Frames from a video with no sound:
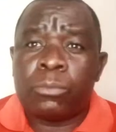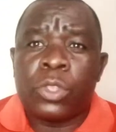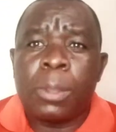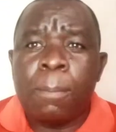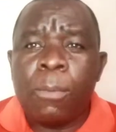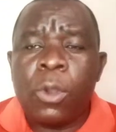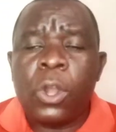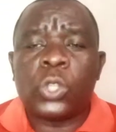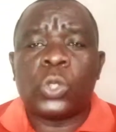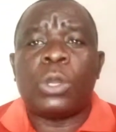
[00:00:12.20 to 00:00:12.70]

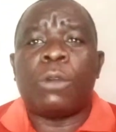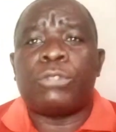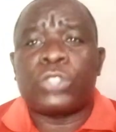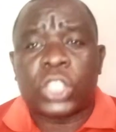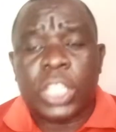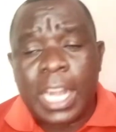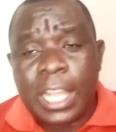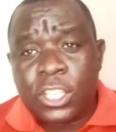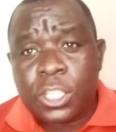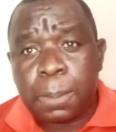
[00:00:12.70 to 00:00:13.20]
mode of
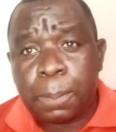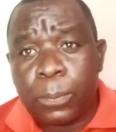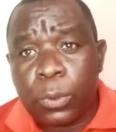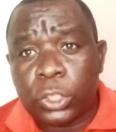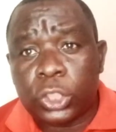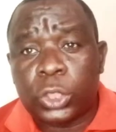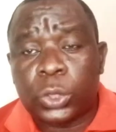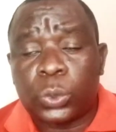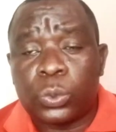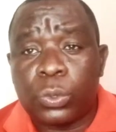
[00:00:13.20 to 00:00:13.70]

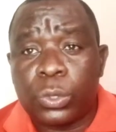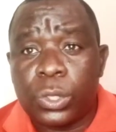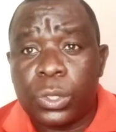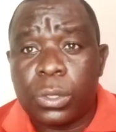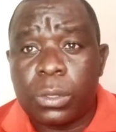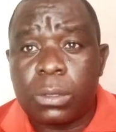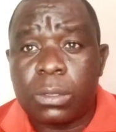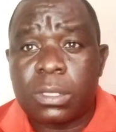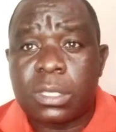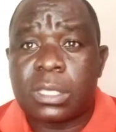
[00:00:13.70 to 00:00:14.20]
transport to
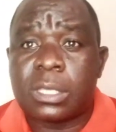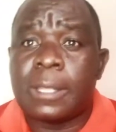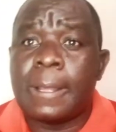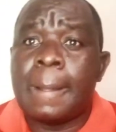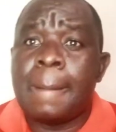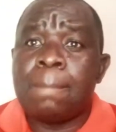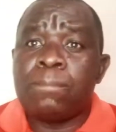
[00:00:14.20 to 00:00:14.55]
use